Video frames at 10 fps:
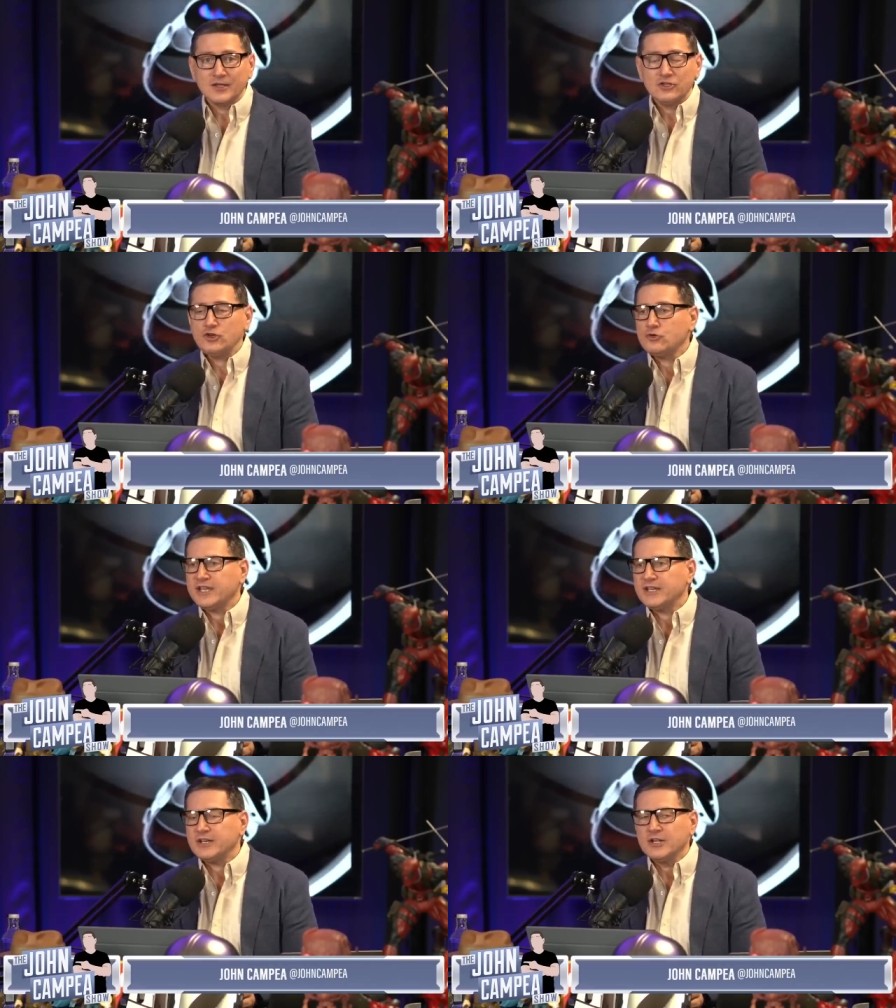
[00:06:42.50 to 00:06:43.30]
You
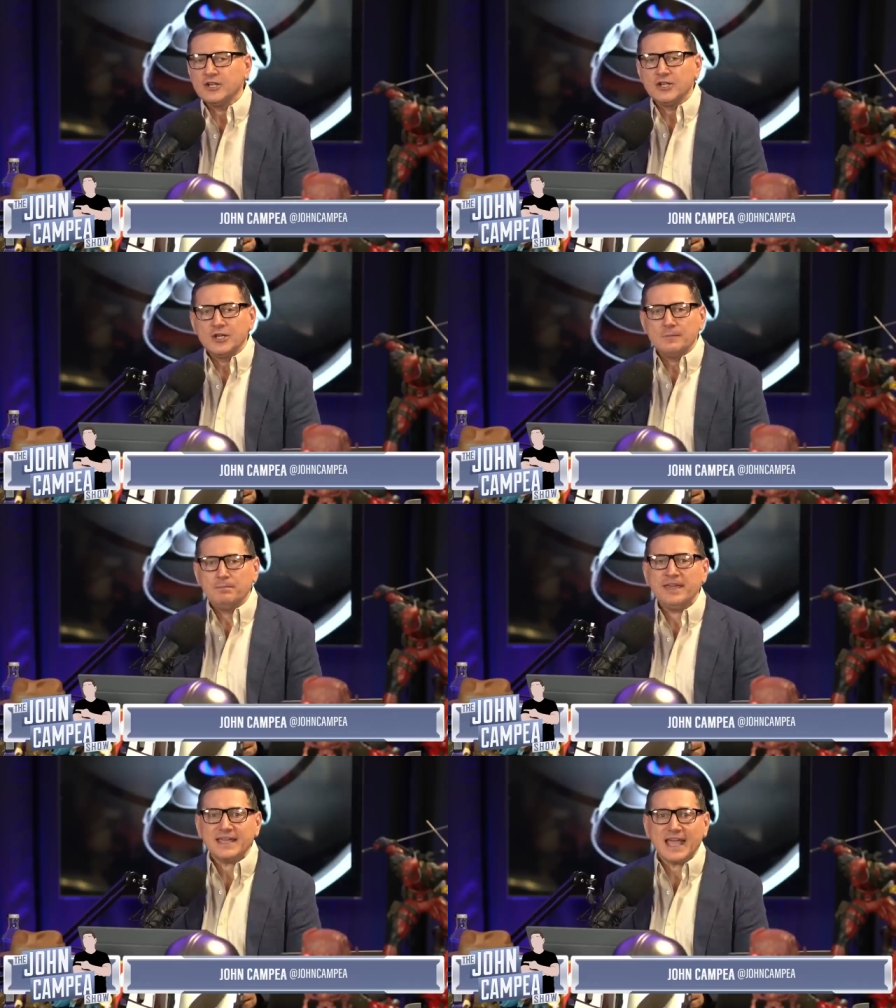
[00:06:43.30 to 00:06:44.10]
can
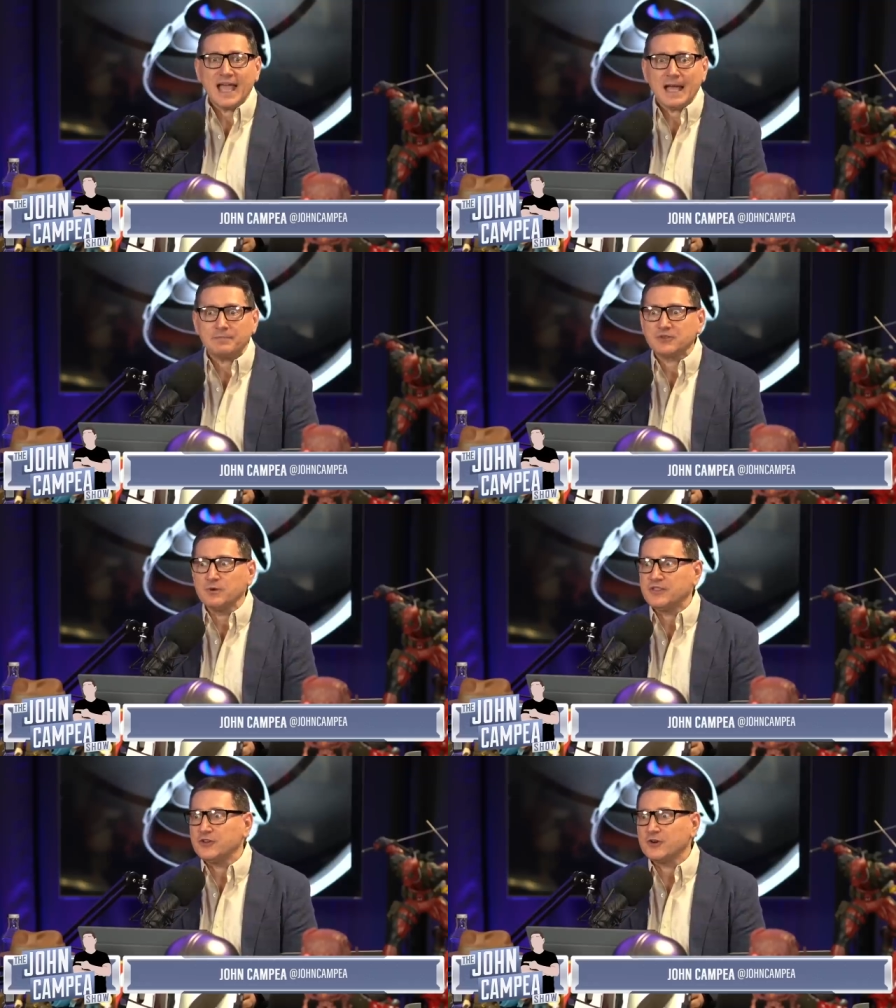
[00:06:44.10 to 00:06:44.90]
pick apps
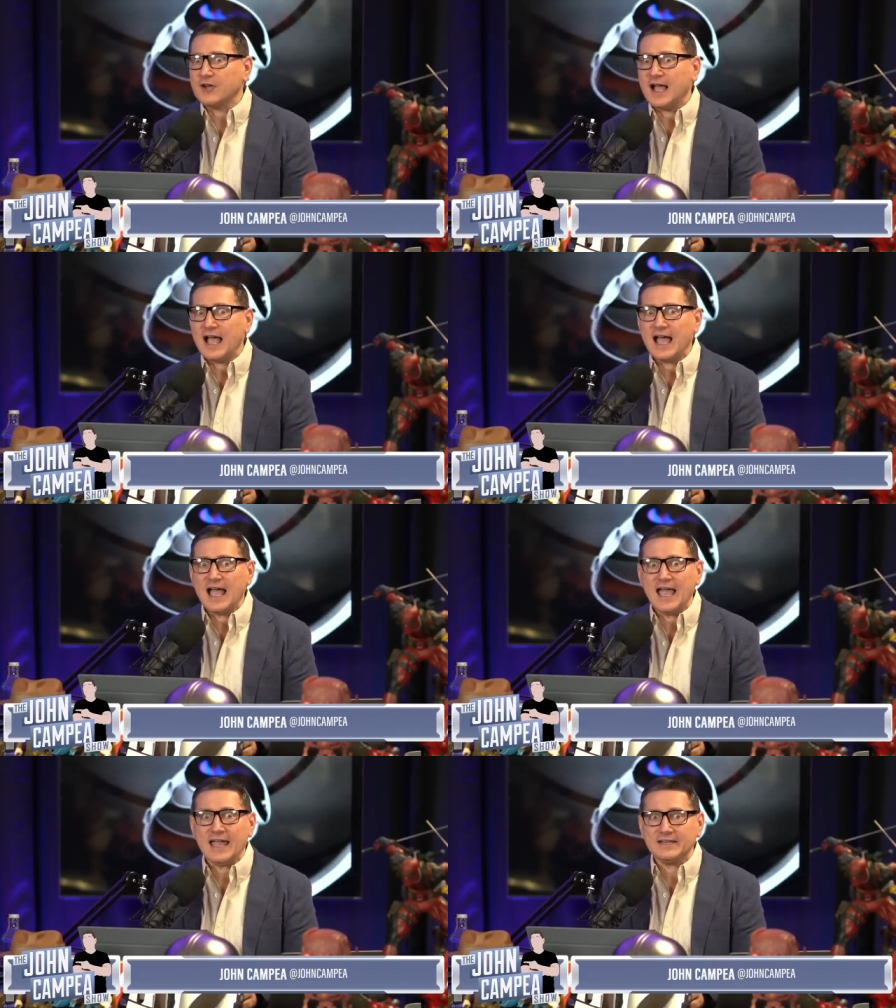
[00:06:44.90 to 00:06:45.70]
with your
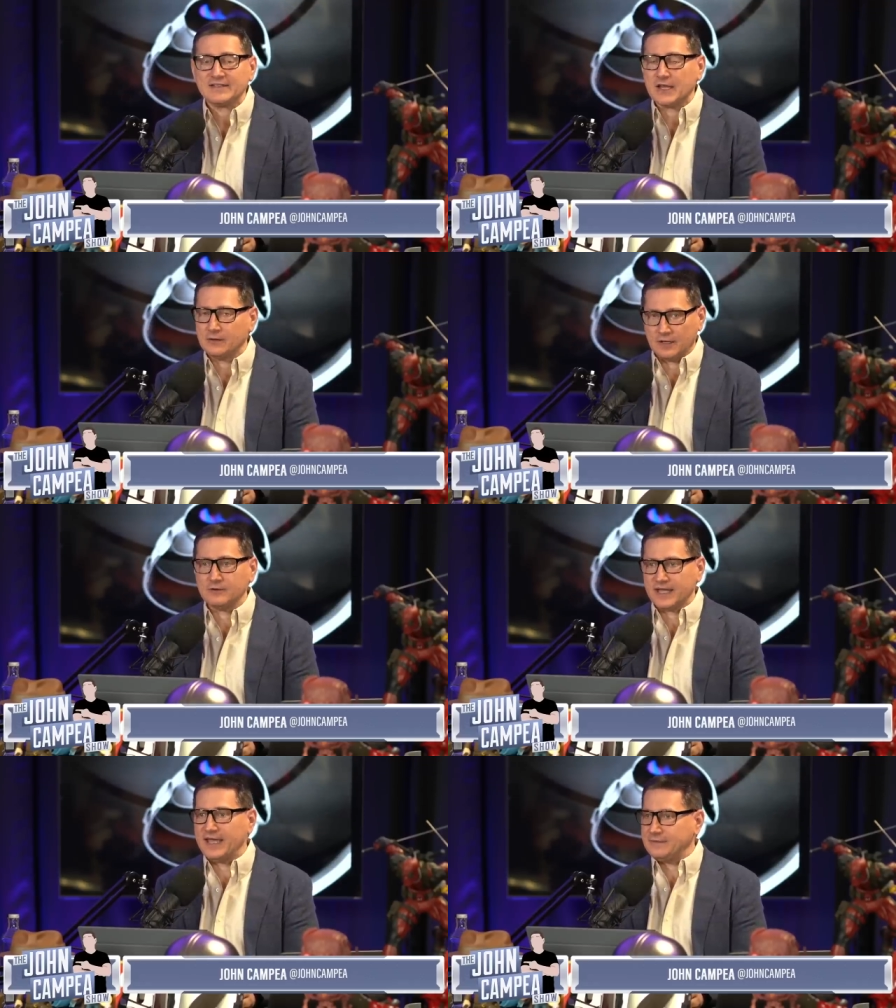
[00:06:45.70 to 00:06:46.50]
eyes.
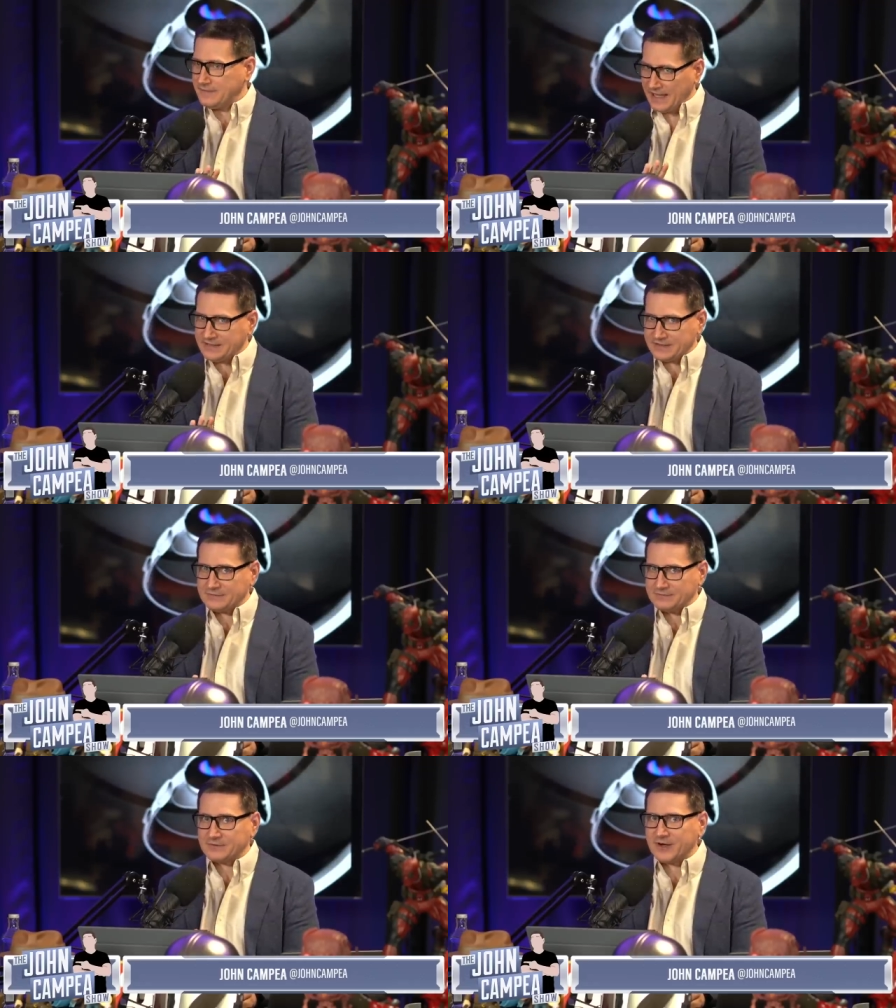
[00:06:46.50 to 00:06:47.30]
Okay, that's
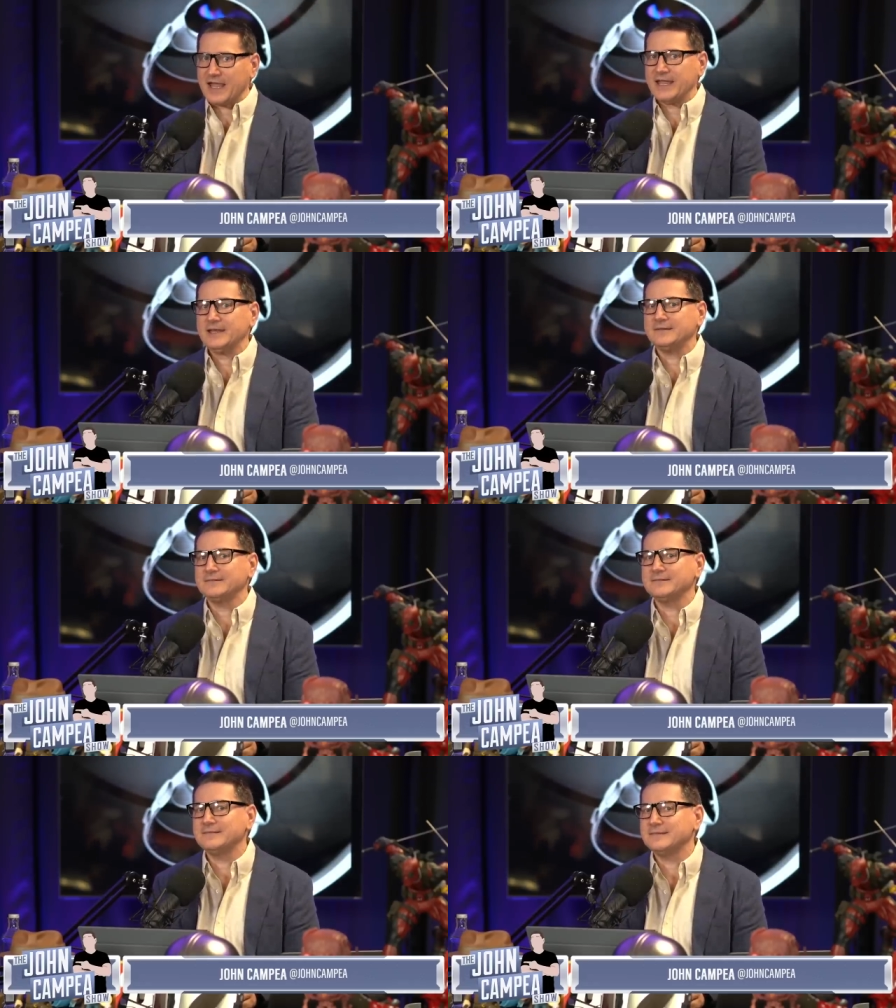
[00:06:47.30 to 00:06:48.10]
great.
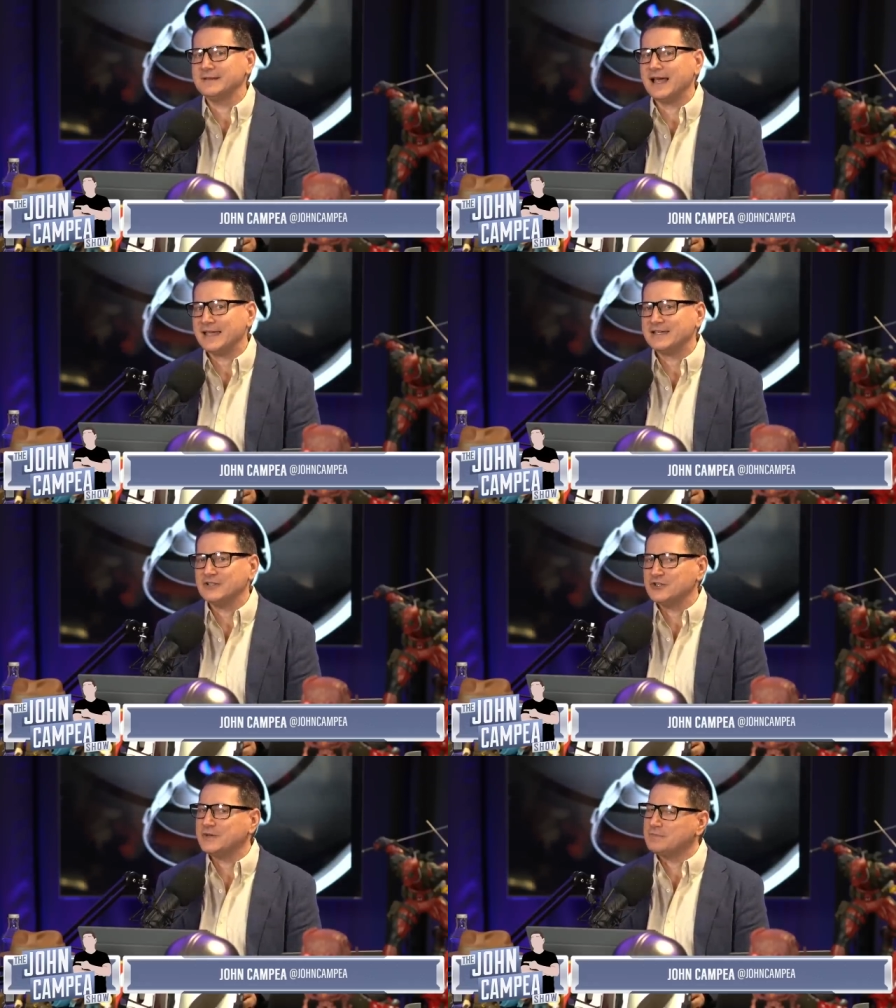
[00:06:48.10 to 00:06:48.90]
I can
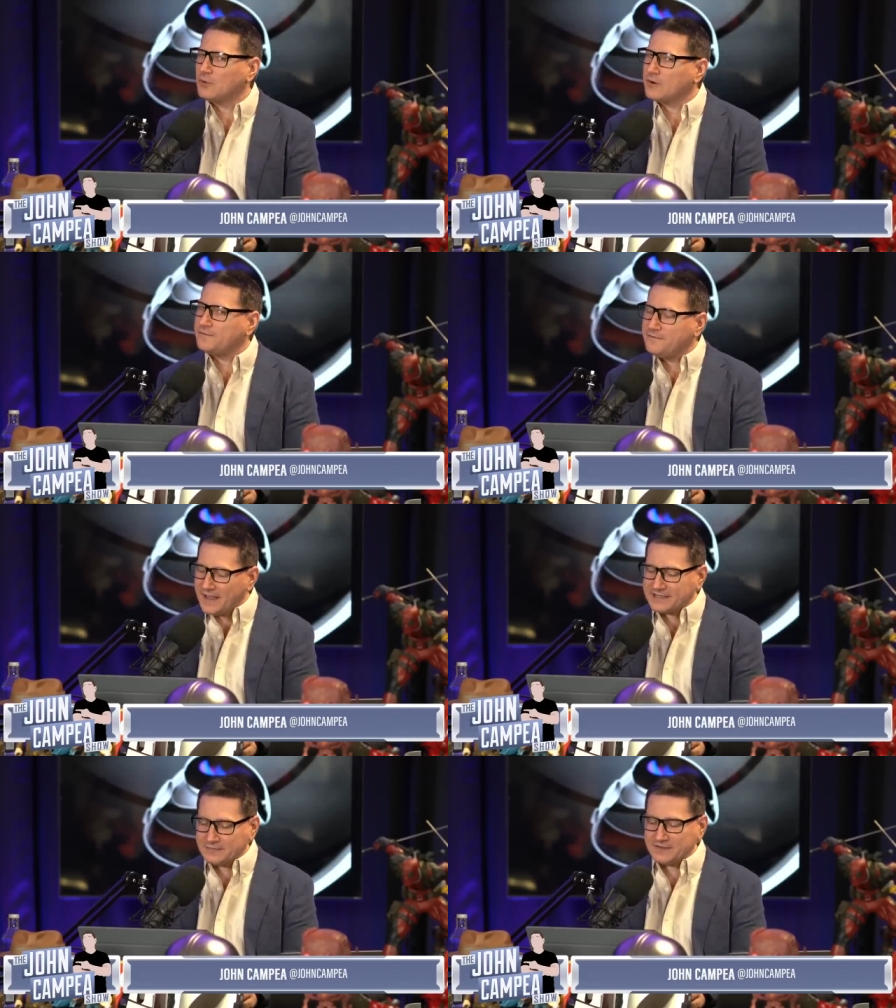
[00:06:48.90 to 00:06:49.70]
do it more
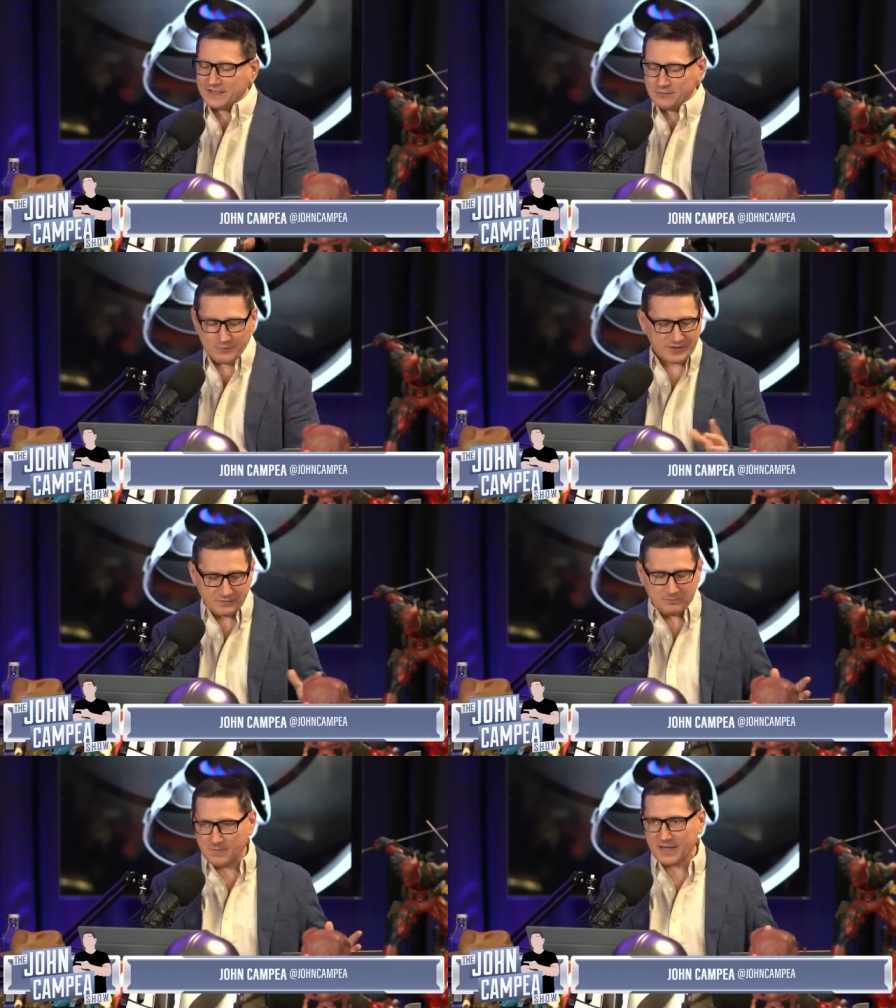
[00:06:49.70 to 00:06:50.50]
effectively with
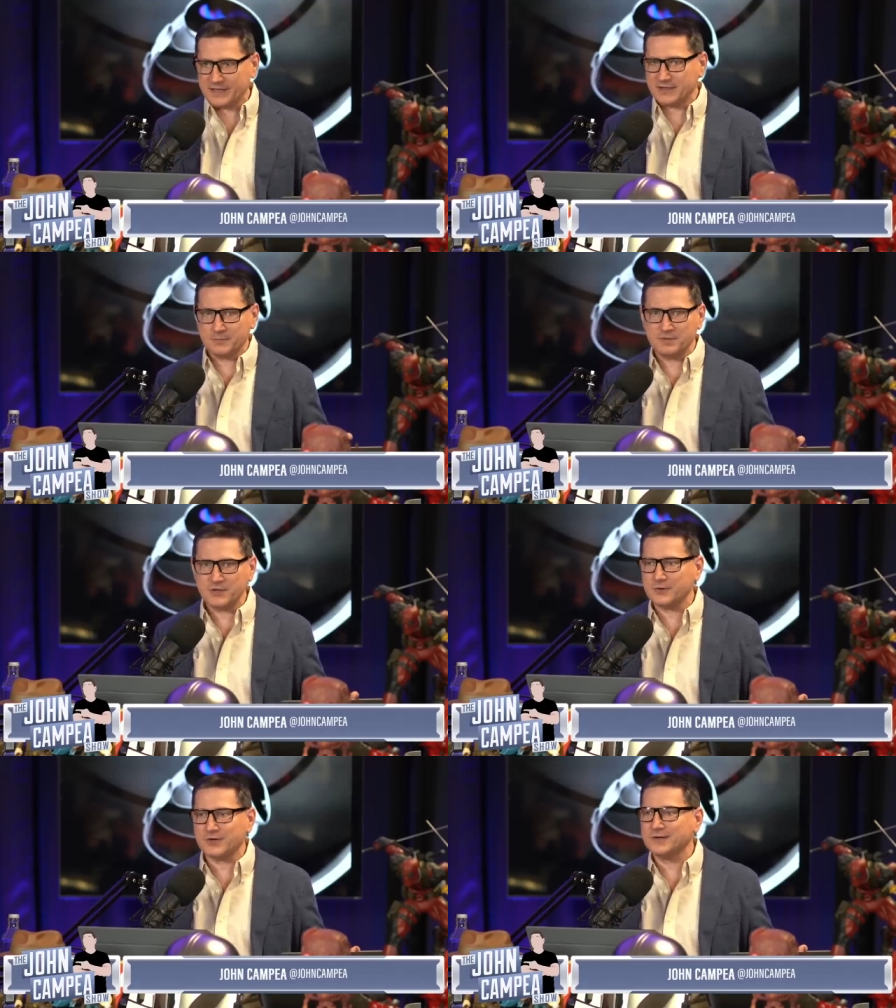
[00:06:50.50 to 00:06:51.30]
my
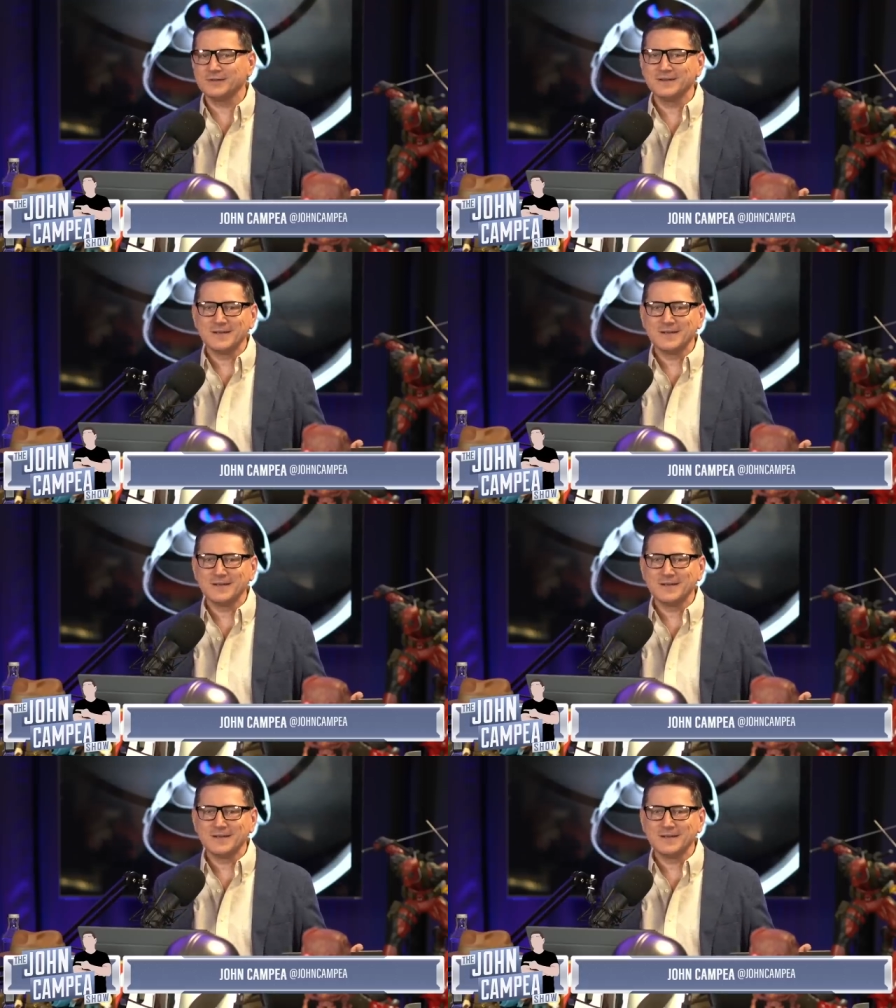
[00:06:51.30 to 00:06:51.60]
computer.